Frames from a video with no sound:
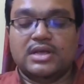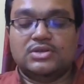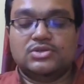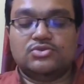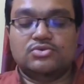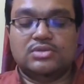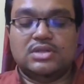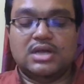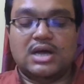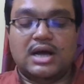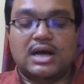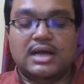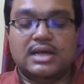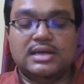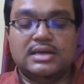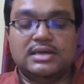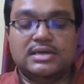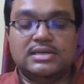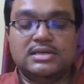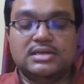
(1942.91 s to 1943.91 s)
So the
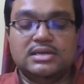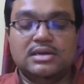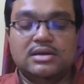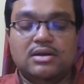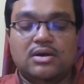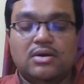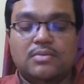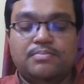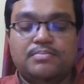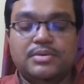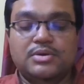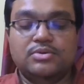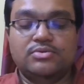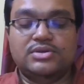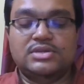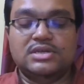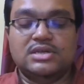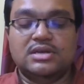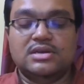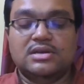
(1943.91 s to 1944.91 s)
ideal of
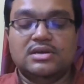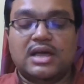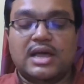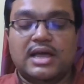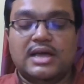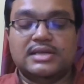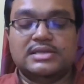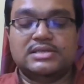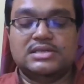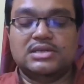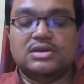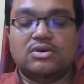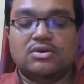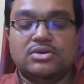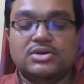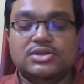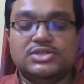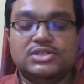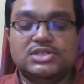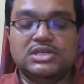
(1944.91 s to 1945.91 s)
beauty as he
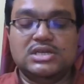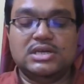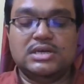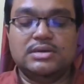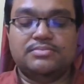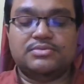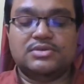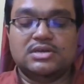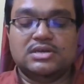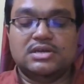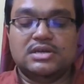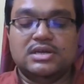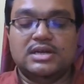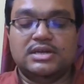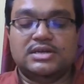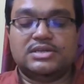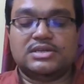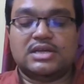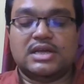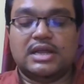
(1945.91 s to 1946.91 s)
conceived
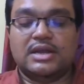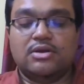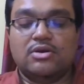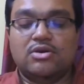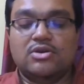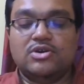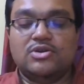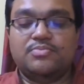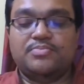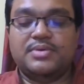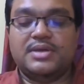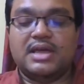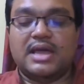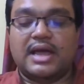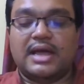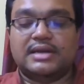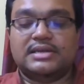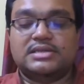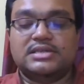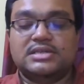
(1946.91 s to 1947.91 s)
it cannot be
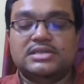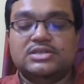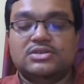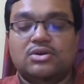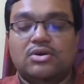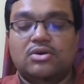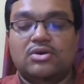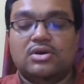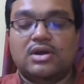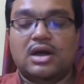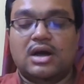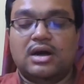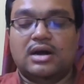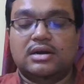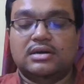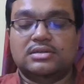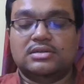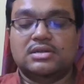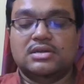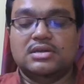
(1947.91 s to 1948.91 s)
attained on
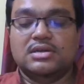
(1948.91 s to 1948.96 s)
earth.